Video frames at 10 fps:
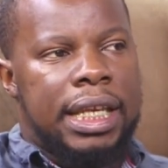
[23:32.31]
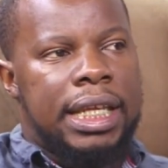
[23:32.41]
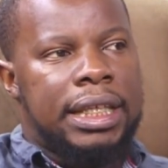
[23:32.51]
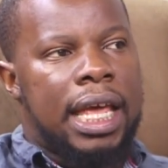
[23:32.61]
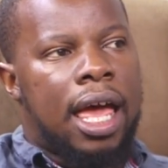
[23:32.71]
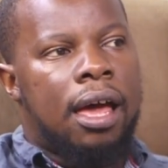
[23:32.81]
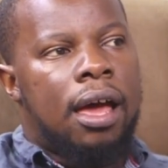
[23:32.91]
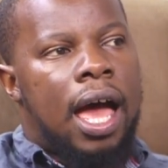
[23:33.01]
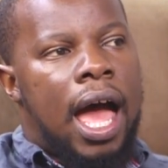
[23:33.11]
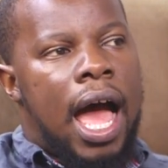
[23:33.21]
They
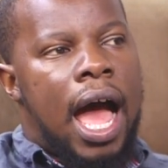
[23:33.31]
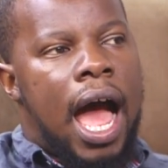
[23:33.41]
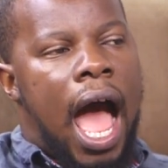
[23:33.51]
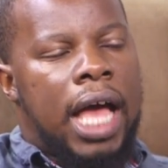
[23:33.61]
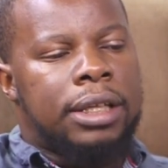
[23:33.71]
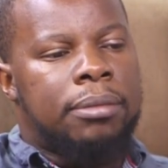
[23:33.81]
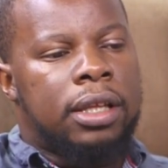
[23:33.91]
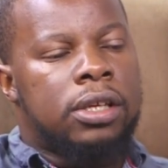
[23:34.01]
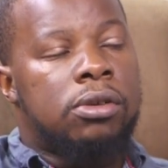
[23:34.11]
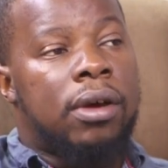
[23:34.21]
desire
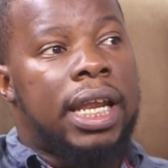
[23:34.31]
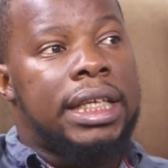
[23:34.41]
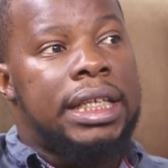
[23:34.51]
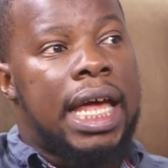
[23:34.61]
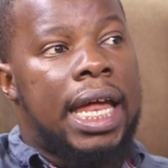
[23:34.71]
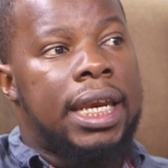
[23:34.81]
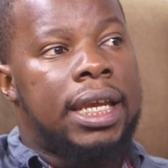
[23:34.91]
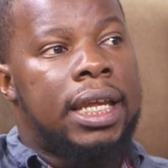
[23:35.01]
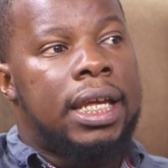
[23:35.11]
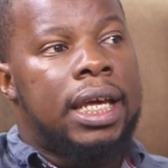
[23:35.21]
husbands to
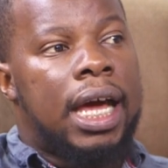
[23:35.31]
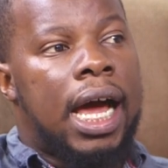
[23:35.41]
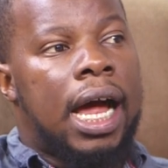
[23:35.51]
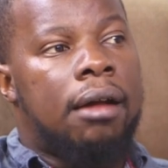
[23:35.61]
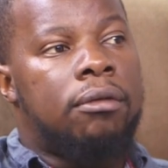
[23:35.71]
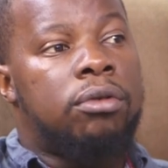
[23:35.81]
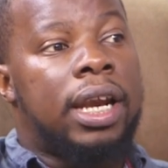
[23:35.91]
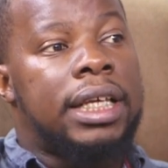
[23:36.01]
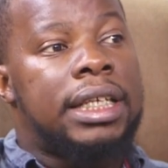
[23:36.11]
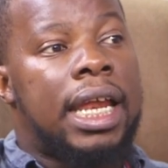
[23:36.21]
understand
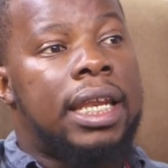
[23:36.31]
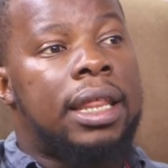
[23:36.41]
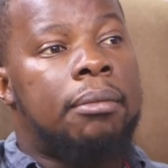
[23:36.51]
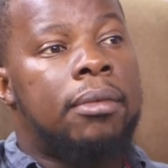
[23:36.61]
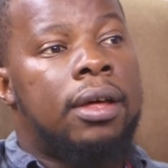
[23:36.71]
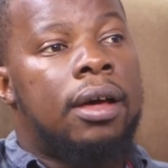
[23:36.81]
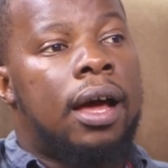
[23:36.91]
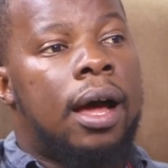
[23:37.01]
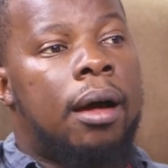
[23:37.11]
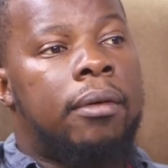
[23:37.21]
them,
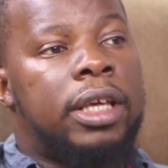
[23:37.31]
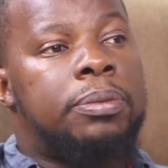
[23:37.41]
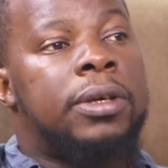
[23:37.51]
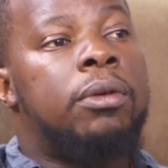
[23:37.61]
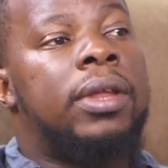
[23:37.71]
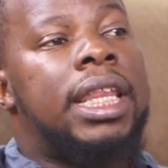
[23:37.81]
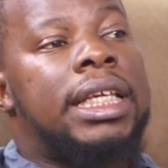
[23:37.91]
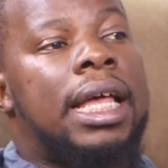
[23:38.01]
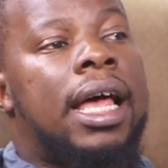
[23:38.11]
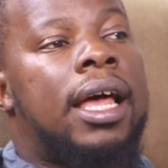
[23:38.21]
especially when
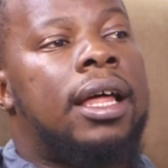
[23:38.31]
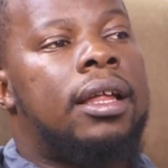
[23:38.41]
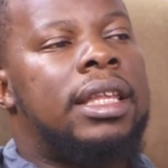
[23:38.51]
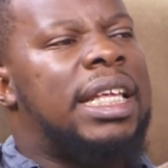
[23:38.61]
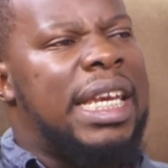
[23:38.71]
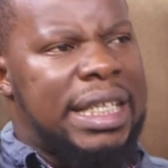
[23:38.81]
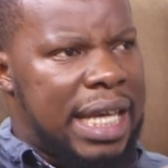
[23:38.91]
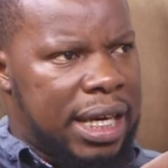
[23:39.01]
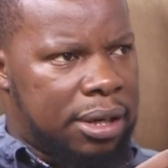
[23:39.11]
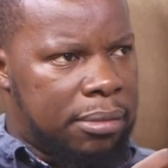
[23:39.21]
there's a
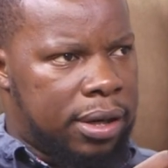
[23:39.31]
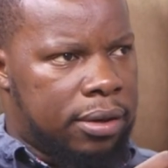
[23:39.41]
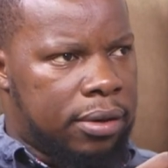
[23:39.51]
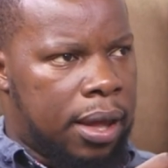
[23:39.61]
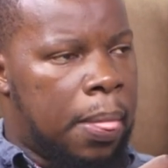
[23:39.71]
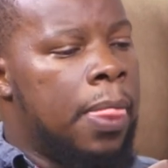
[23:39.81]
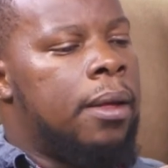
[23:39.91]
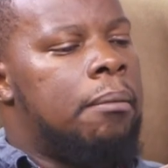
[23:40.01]
disagreement, okay?